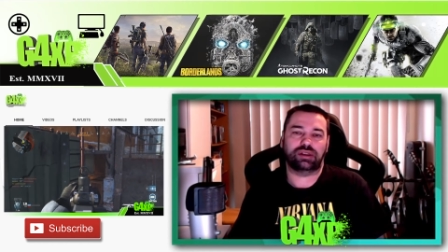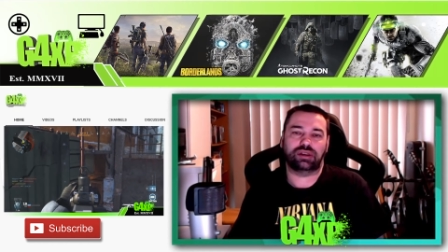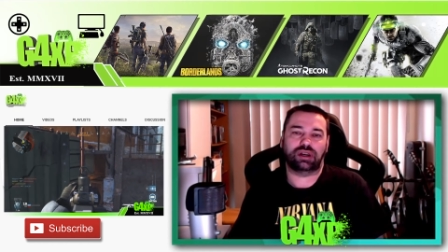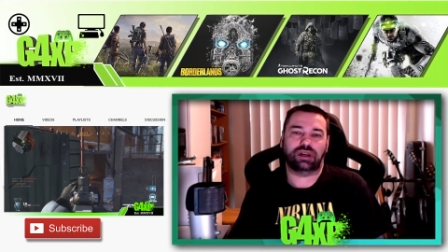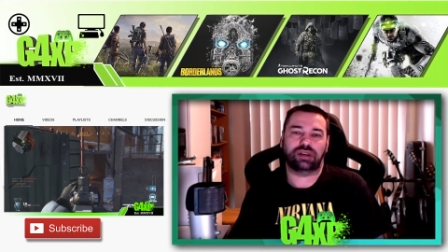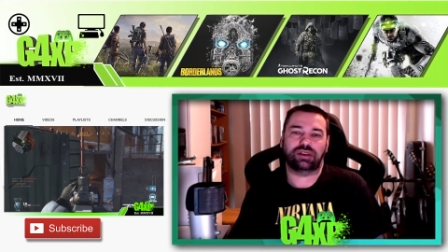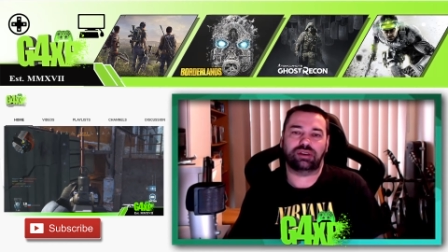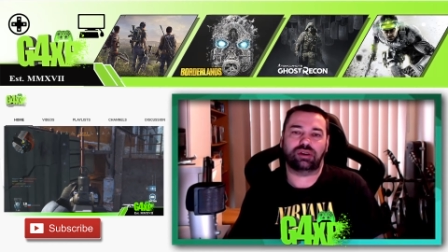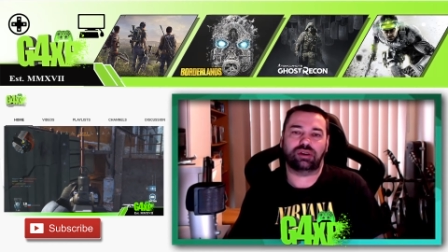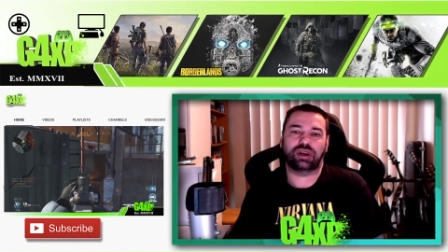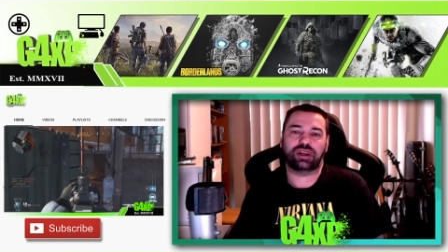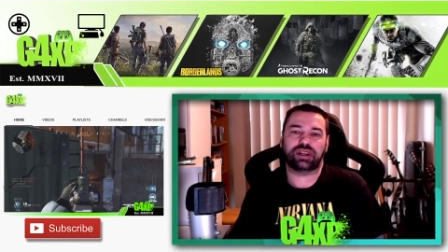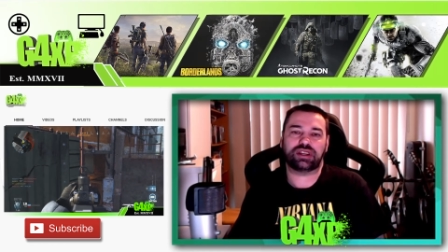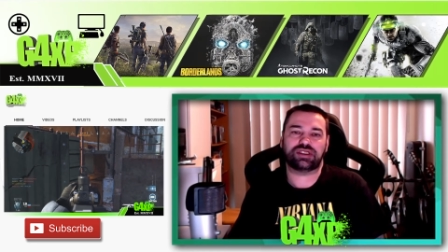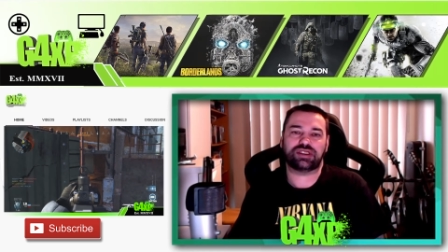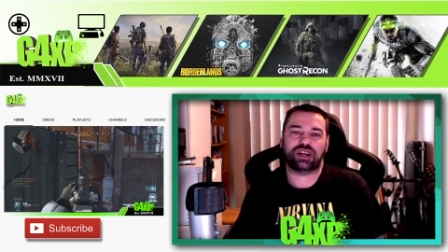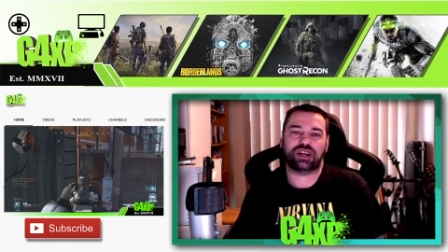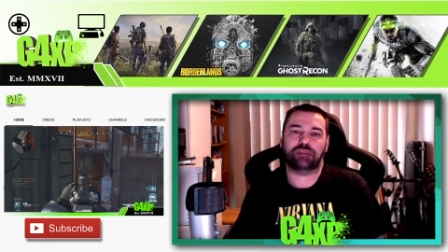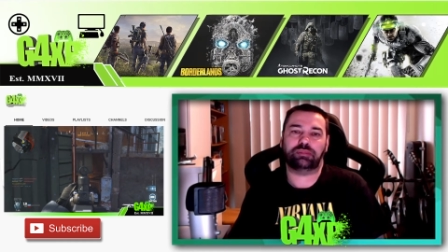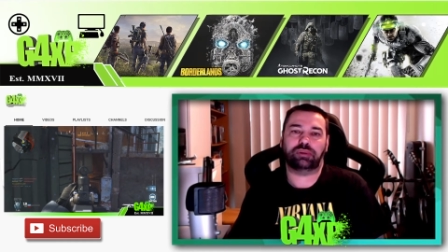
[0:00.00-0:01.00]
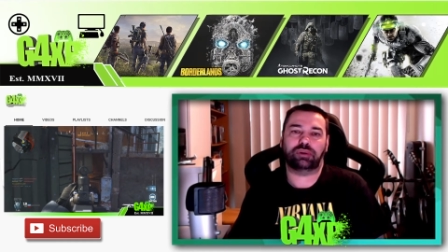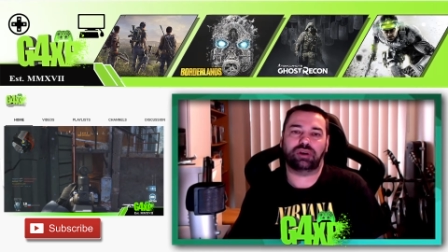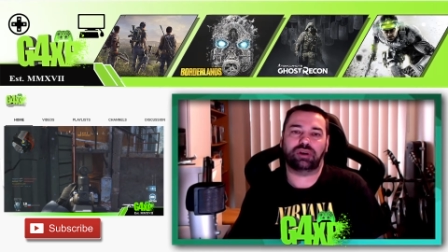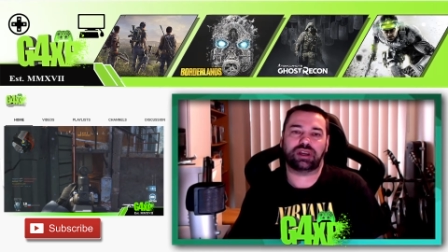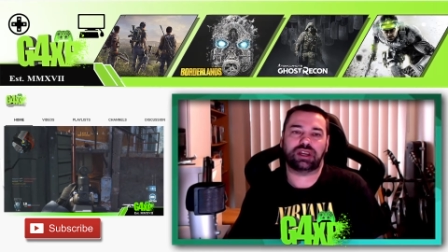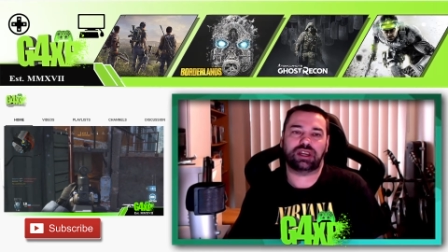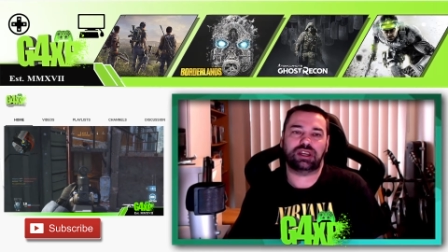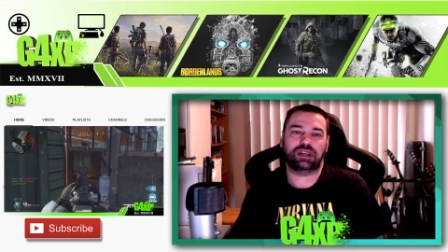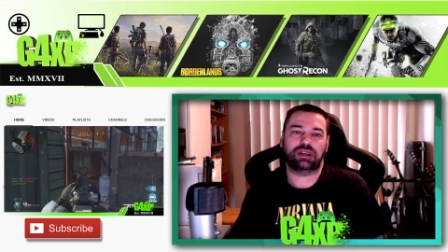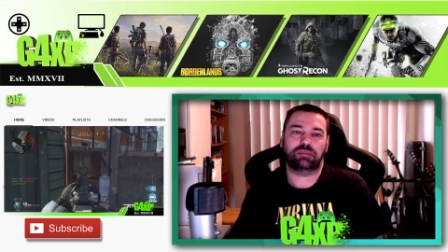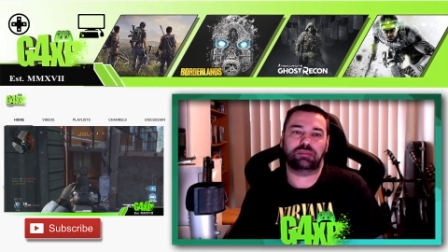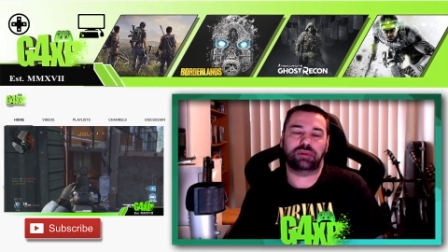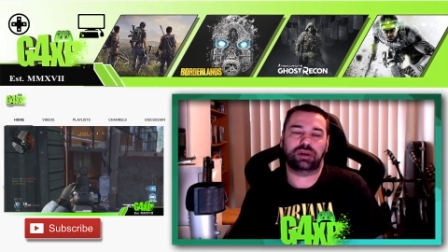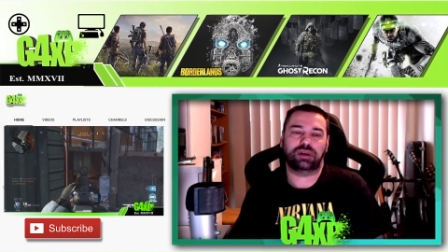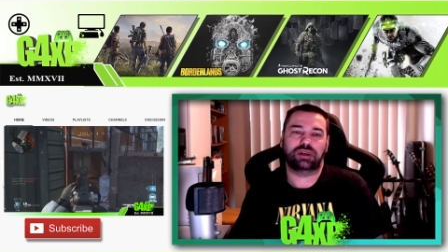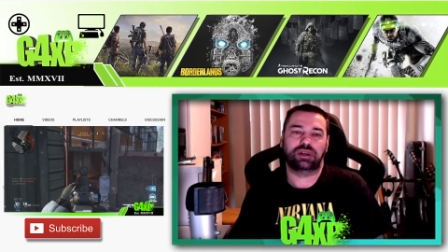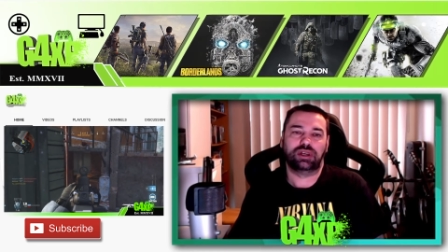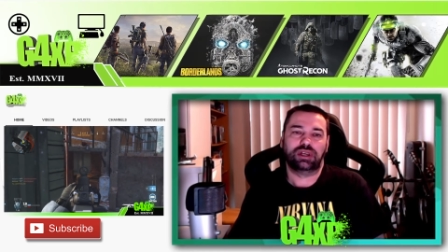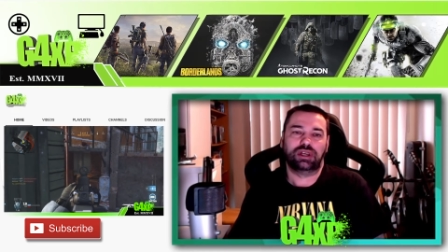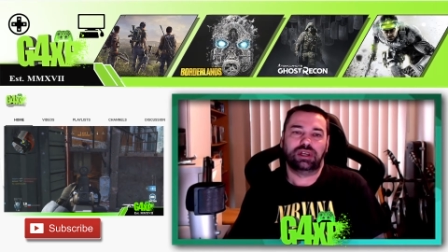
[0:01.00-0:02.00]
I don't know an example again,
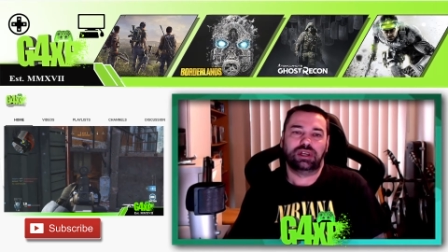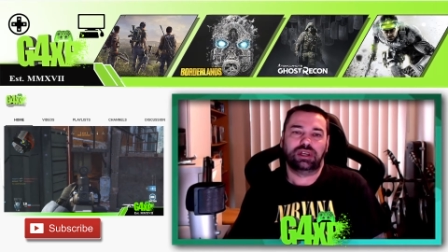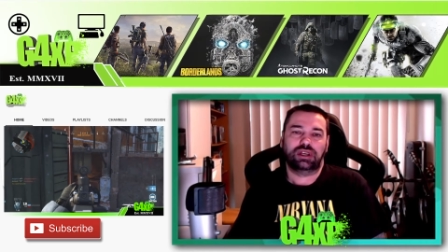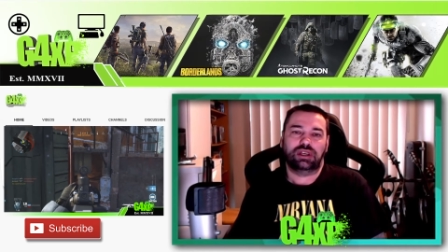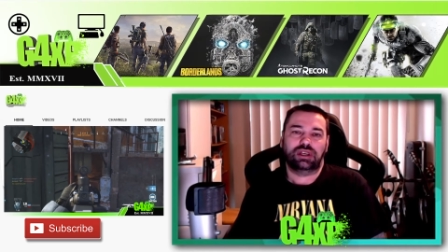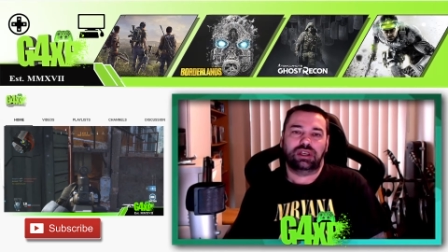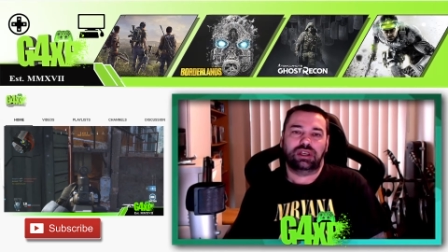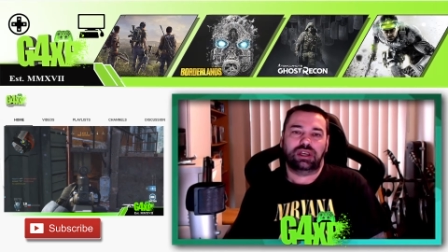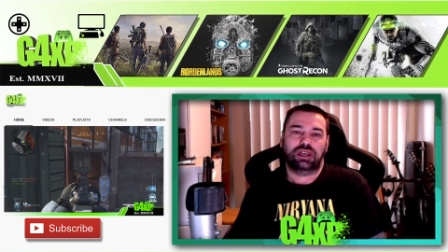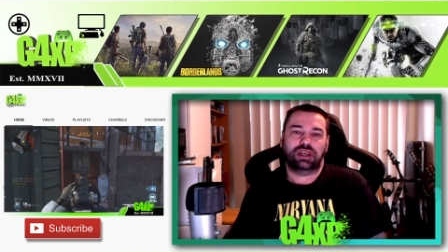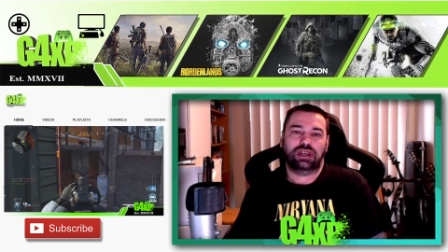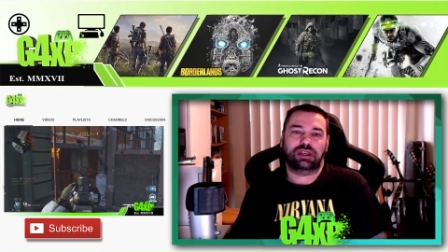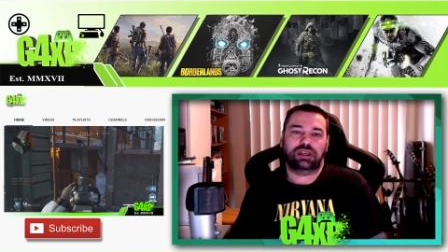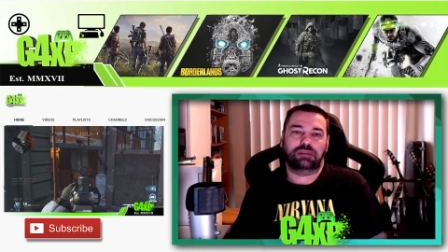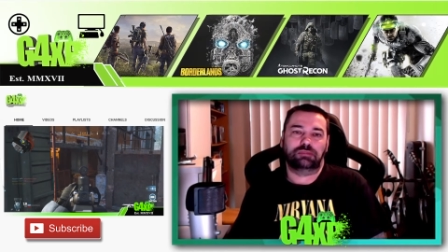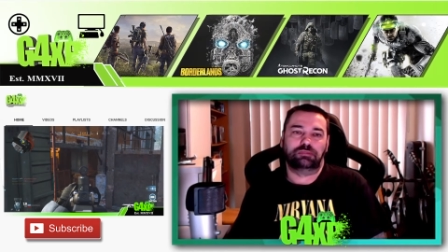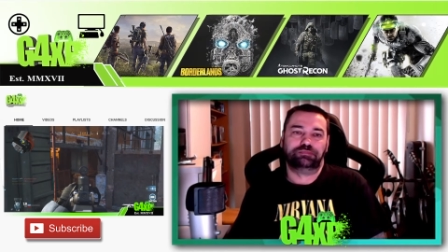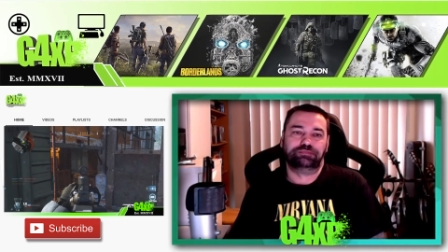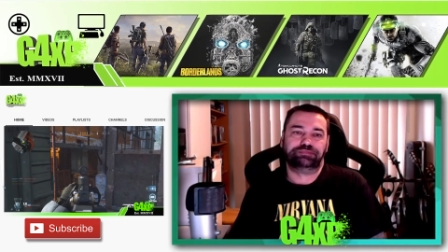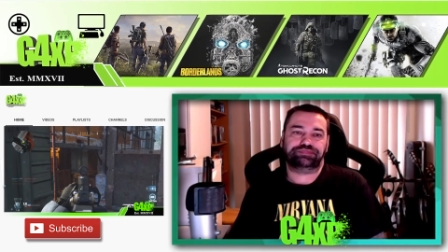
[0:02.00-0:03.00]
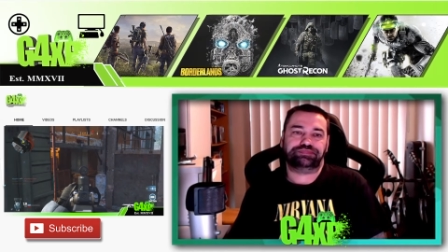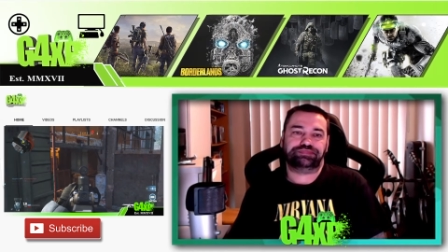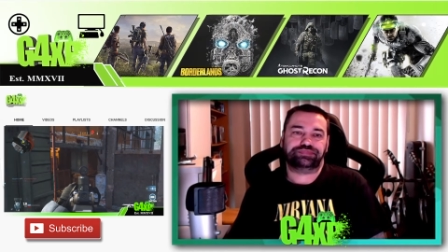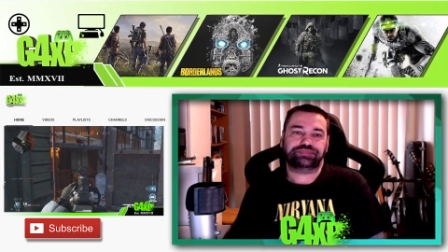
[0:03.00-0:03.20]
but um,